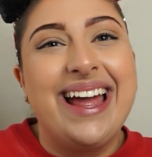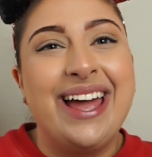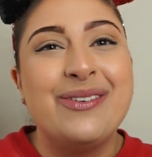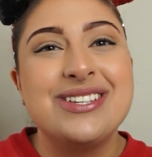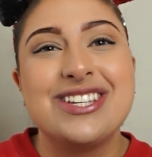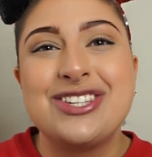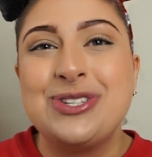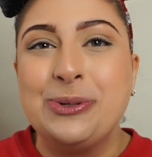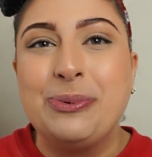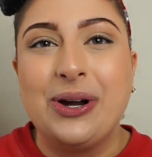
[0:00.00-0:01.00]
It was
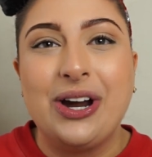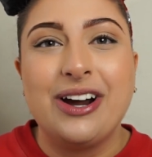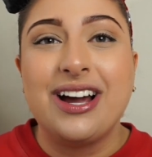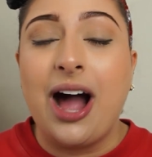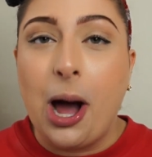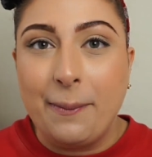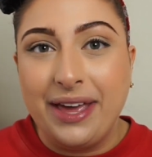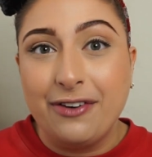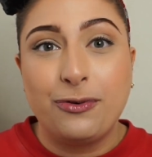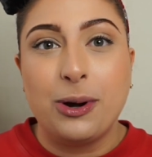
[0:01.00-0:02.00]
super
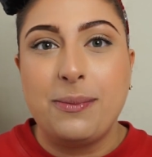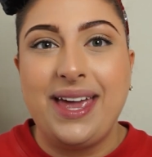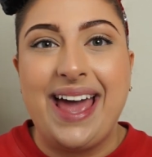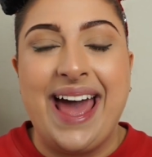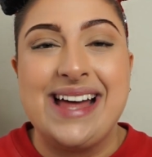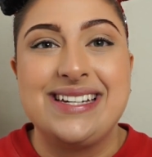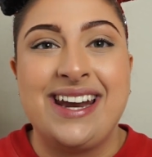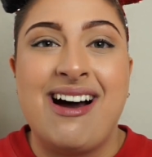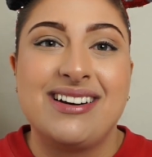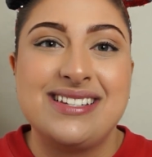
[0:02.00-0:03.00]
calming for me, and it
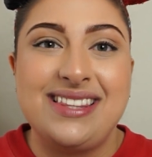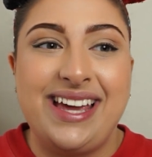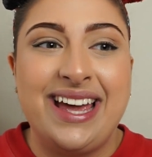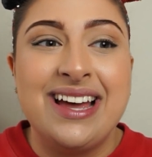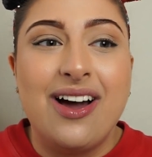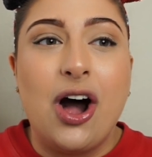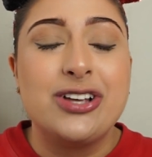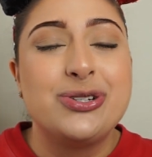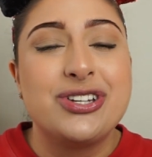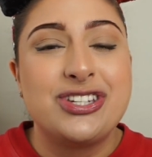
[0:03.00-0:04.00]
honestly
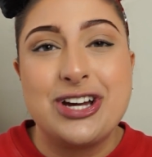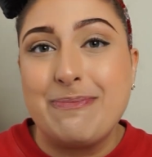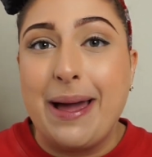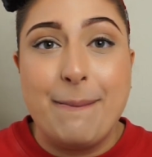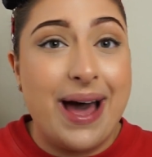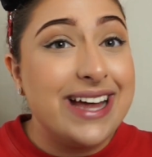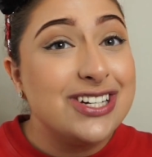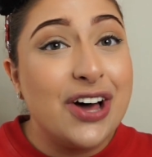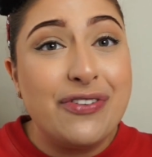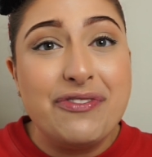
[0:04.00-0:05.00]
also just took my mind
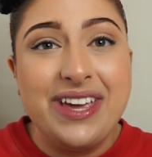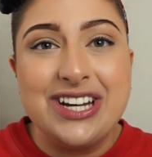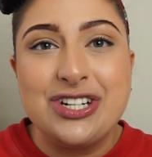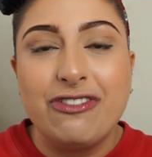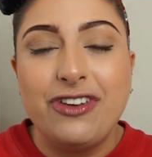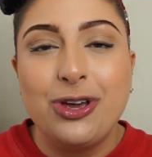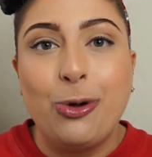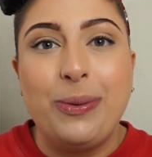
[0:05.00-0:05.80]
off of the interview,